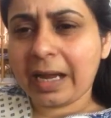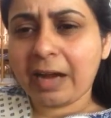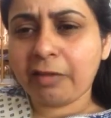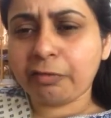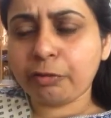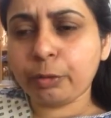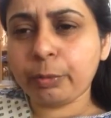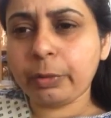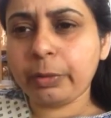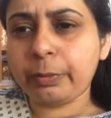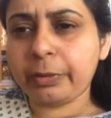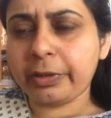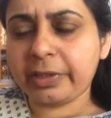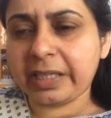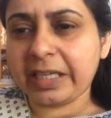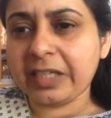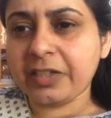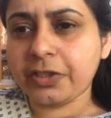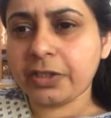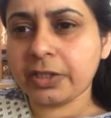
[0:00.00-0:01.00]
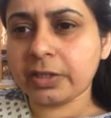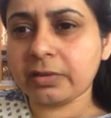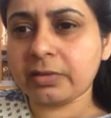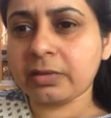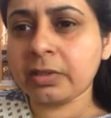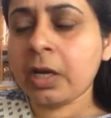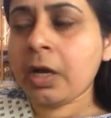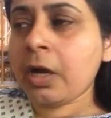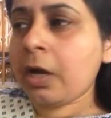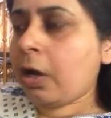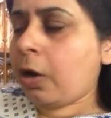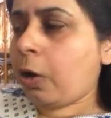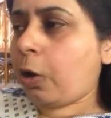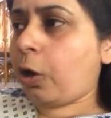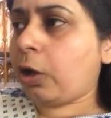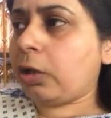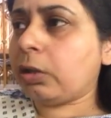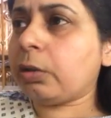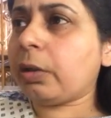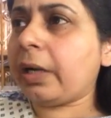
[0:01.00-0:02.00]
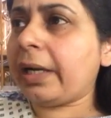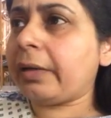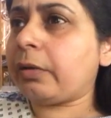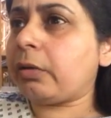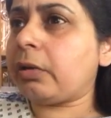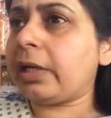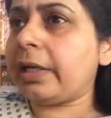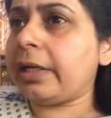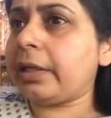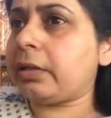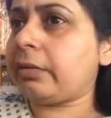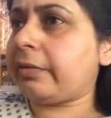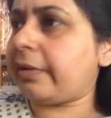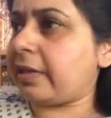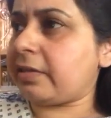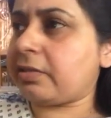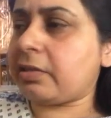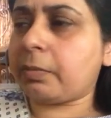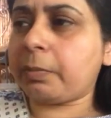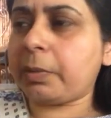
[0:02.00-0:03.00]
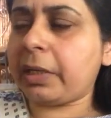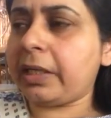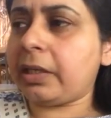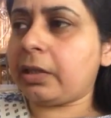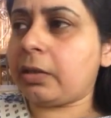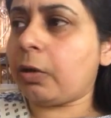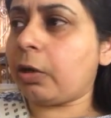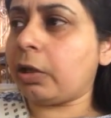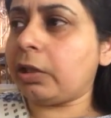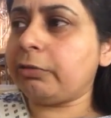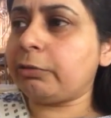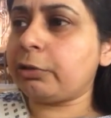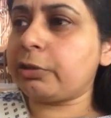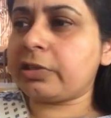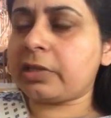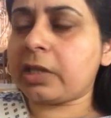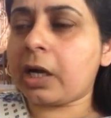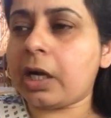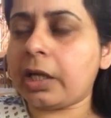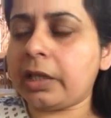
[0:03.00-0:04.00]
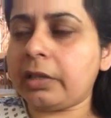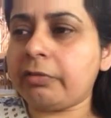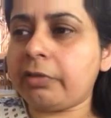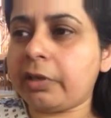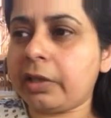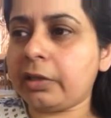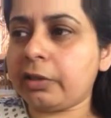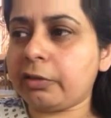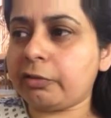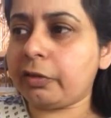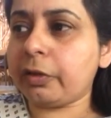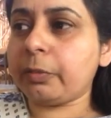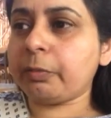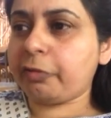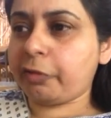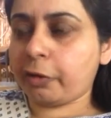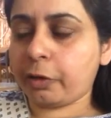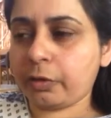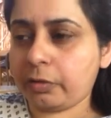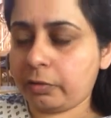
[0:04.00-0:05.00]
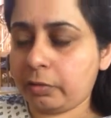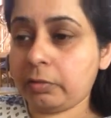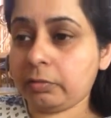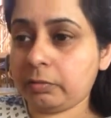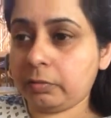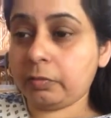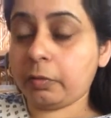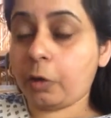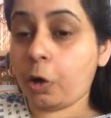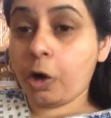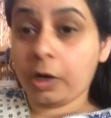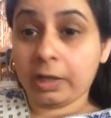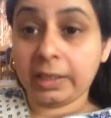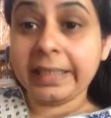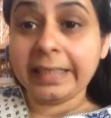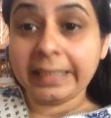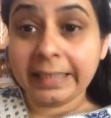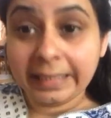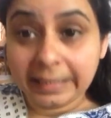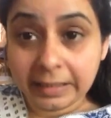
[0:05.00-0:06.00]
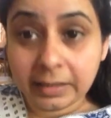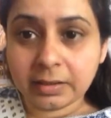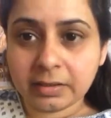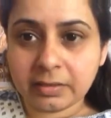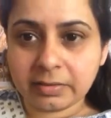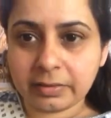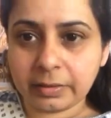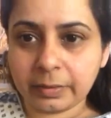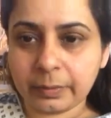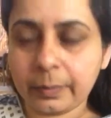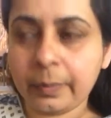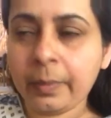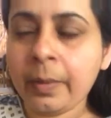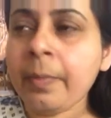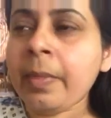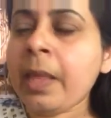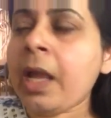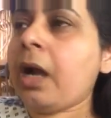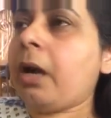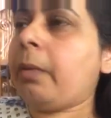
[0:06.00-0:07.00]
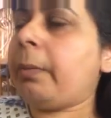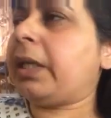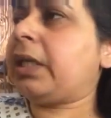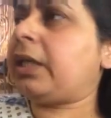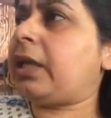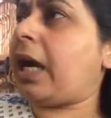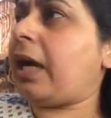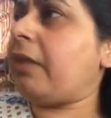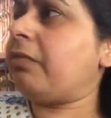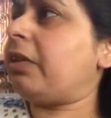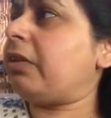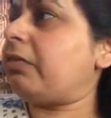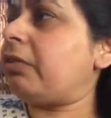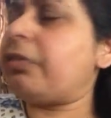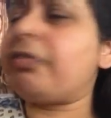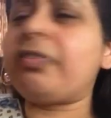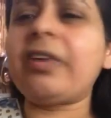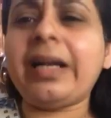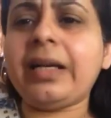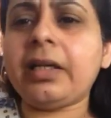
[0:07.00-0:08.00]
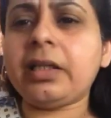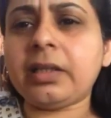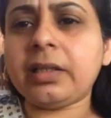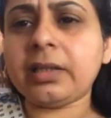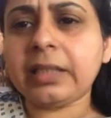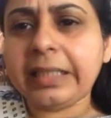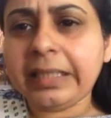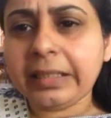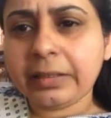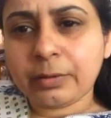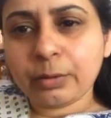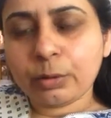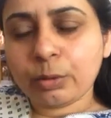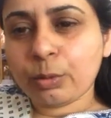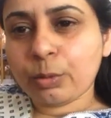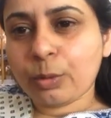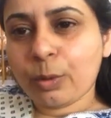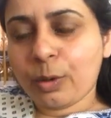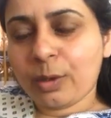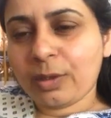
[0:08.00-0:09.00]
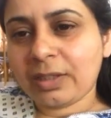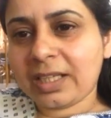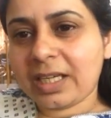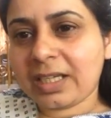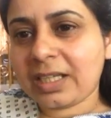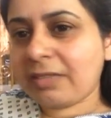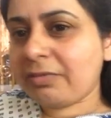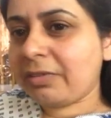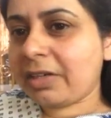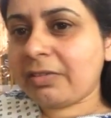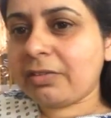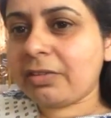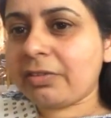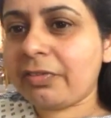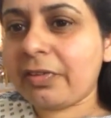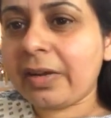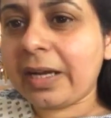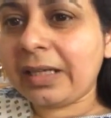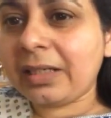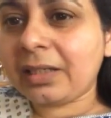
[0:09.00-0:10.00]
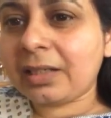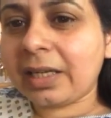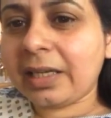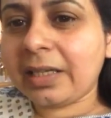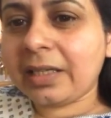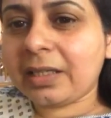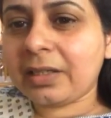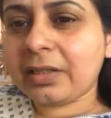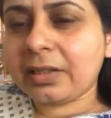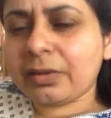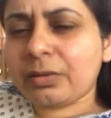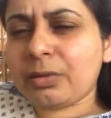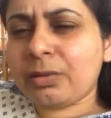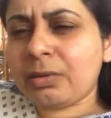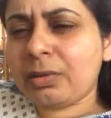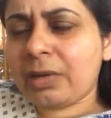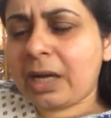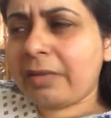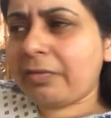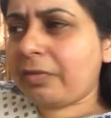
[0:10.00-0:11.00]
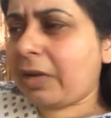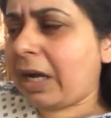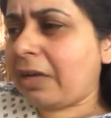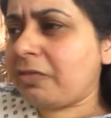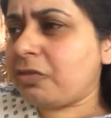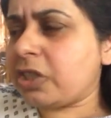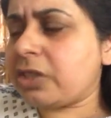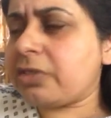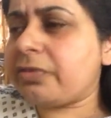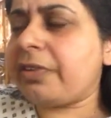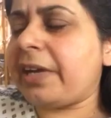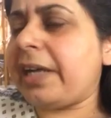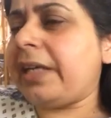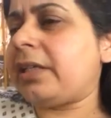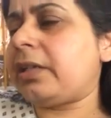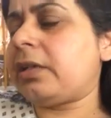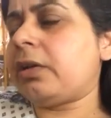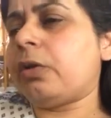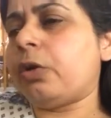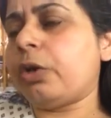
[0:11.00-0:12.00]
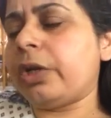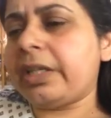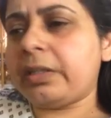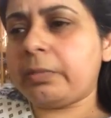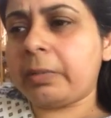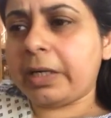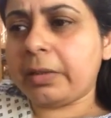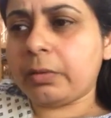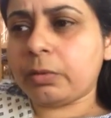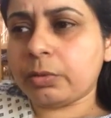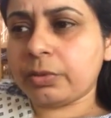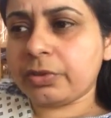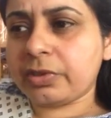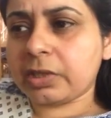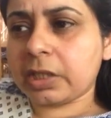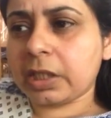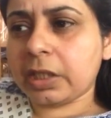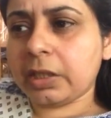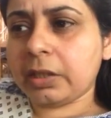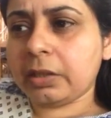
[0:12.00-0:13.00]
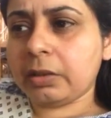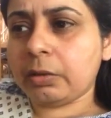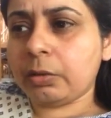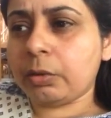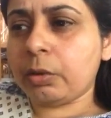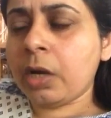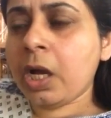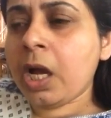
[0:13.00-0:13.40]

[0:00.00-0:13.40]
have to be pretentious. Although I could like dress up like a Hollywood star in front of him for all he is, but I've never felt the need to do all that. I've never felt like, I've just felt good in my own skin,